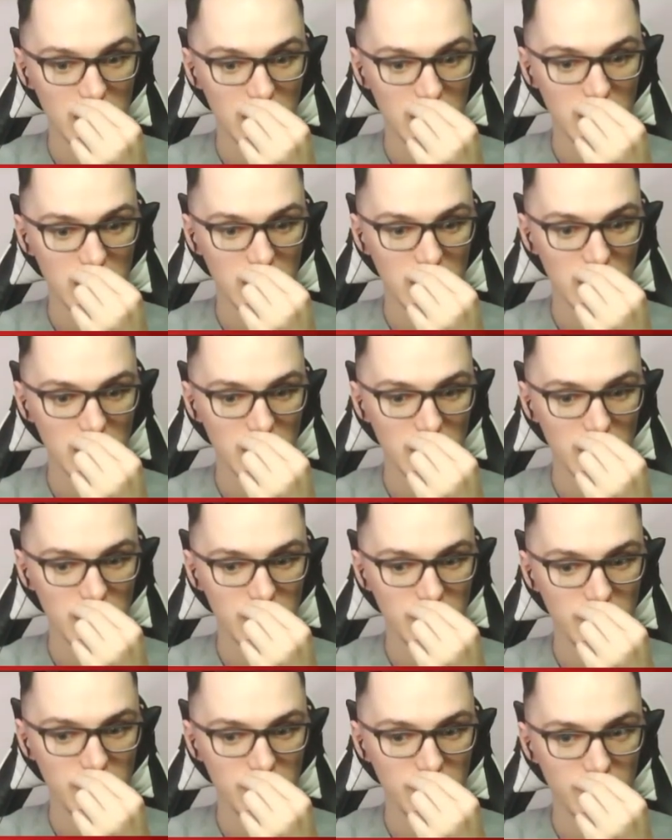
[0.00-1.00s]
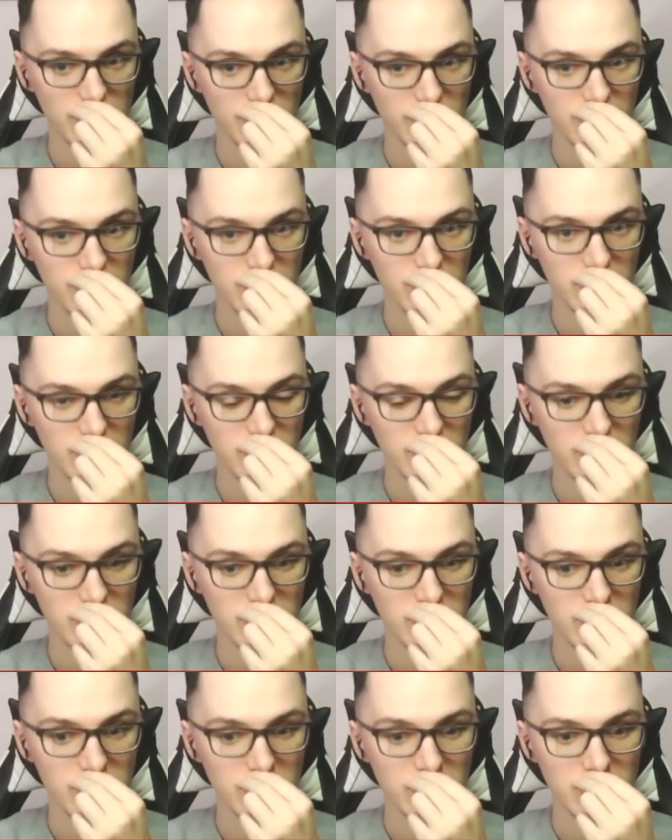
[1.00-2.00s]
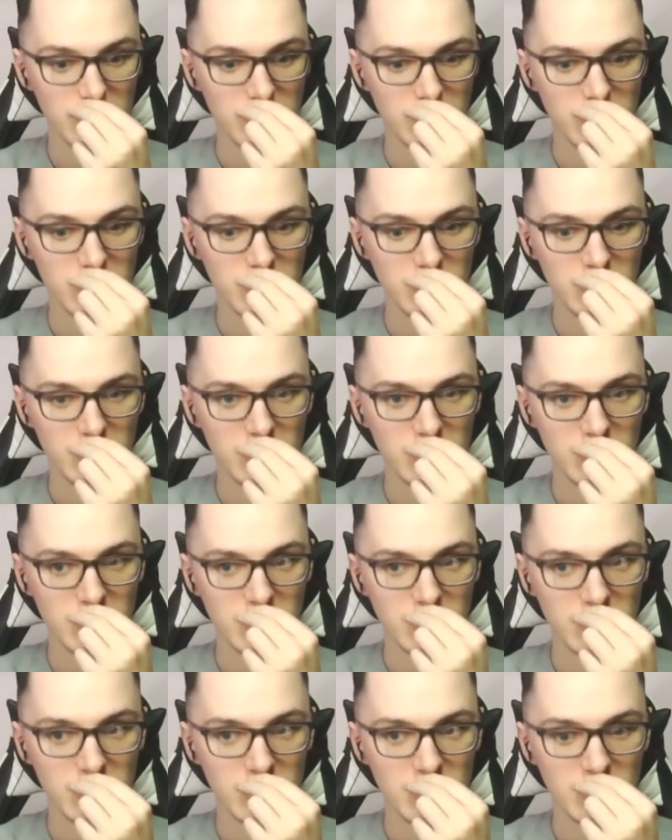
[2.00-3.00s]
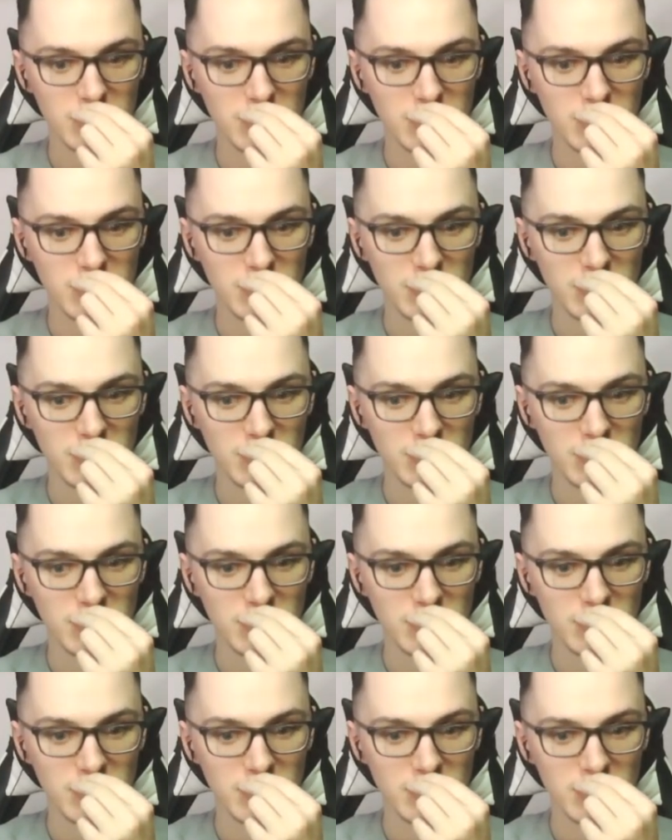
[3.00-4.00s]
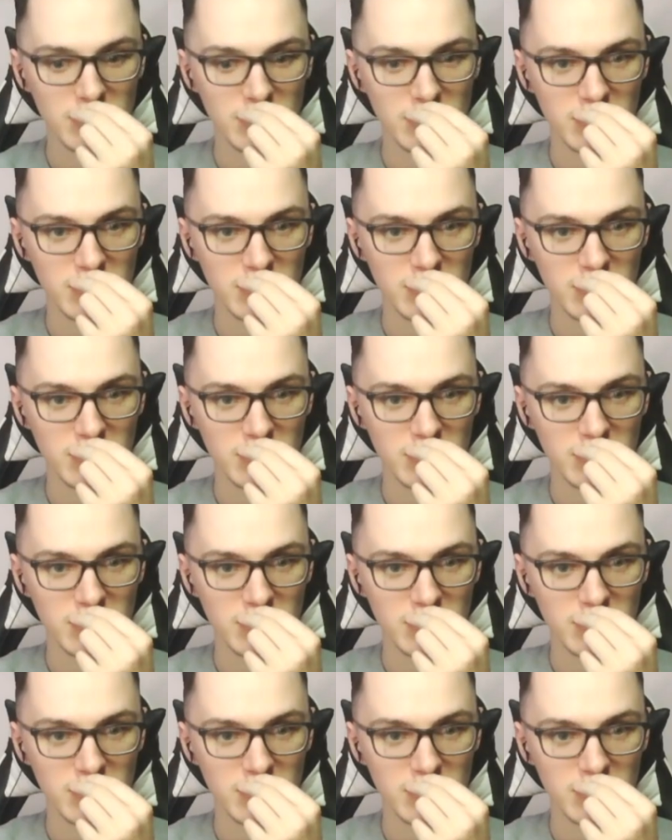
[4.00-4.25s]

[no speech]